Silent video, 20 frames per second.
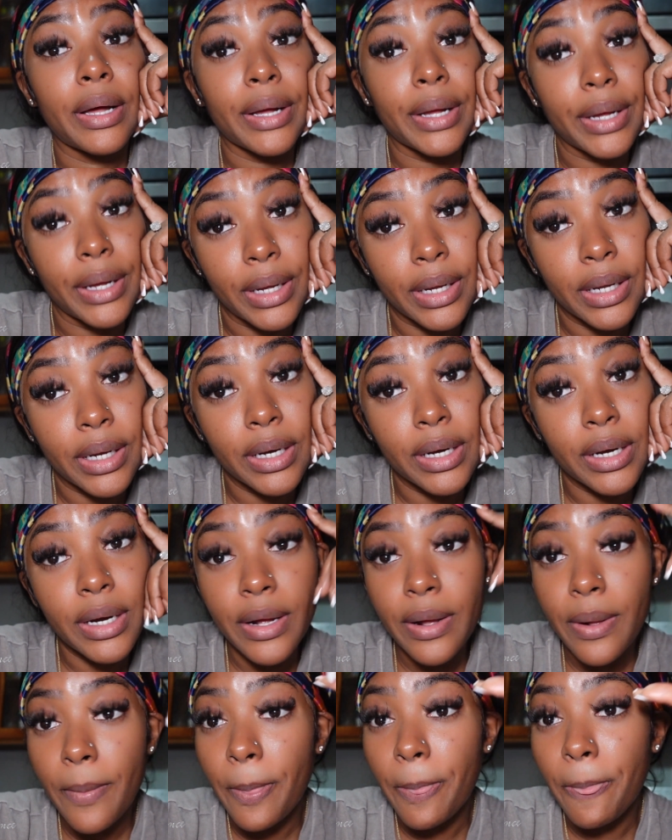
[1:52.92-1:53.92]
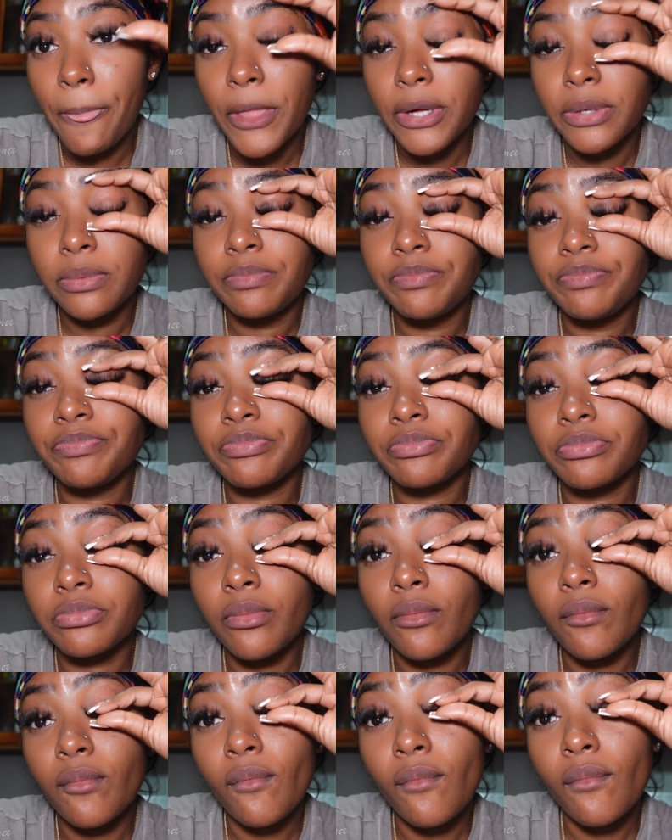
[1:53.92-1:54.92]
and um,
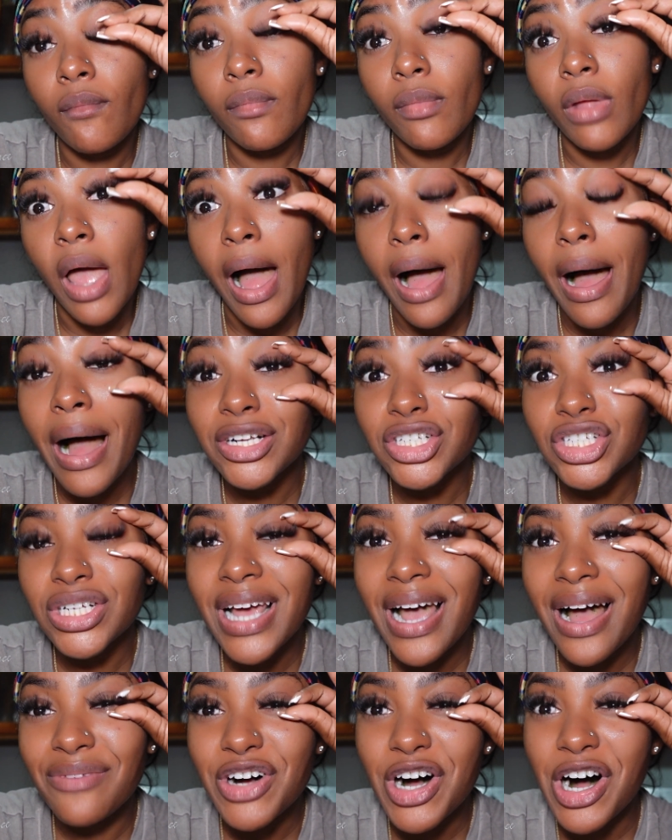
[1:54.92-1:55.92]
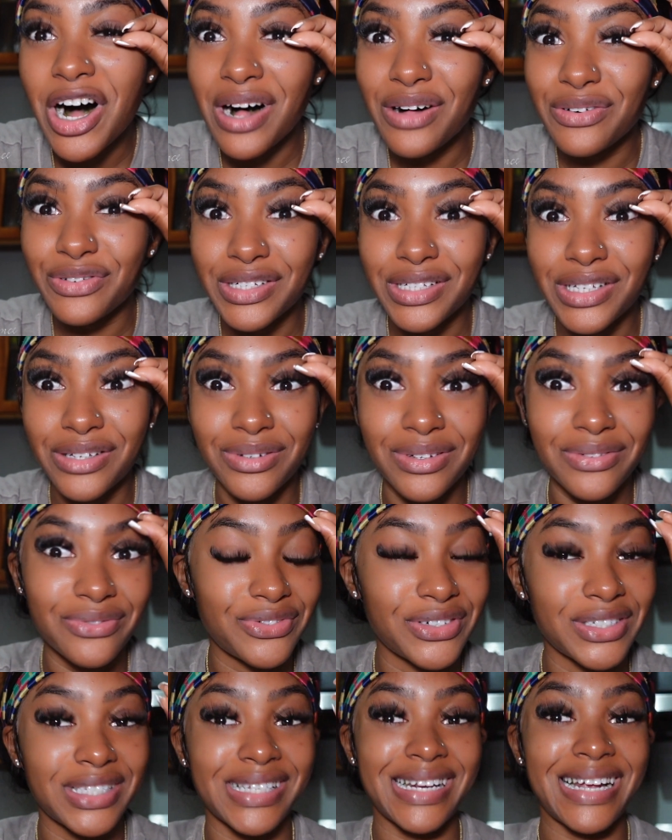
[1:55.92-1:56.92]
I actually have a haul for you
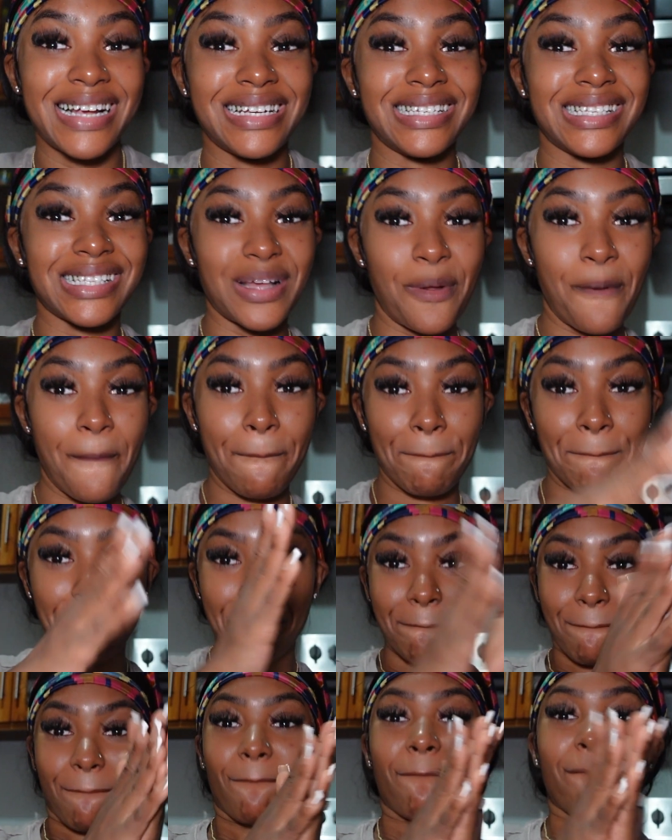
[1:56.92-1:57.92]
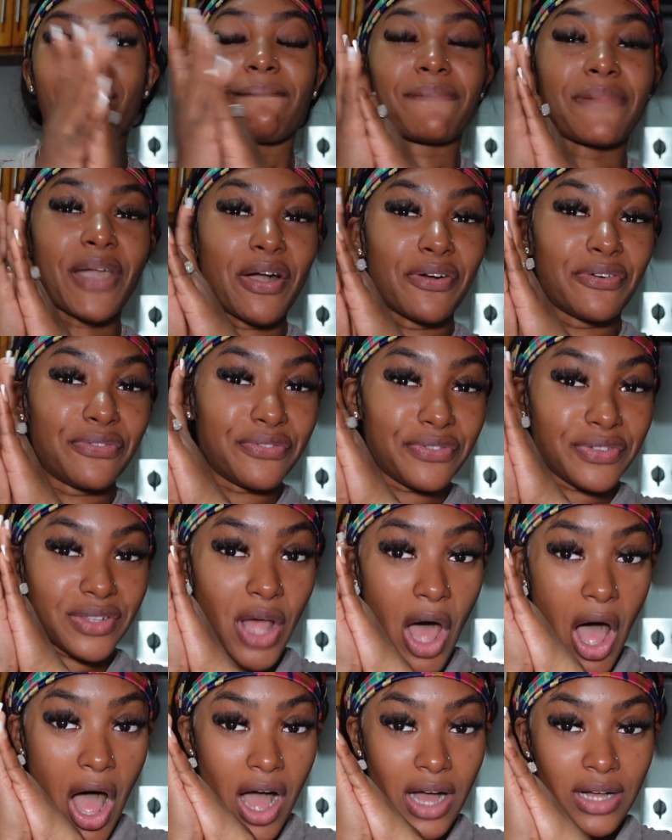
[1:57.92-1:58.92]
for today's
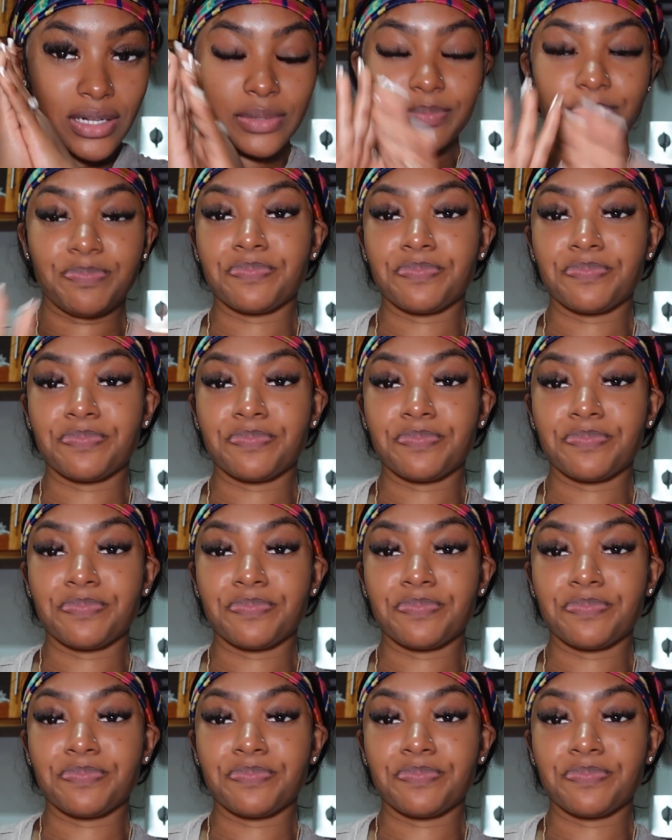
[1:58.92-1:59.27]
vlog.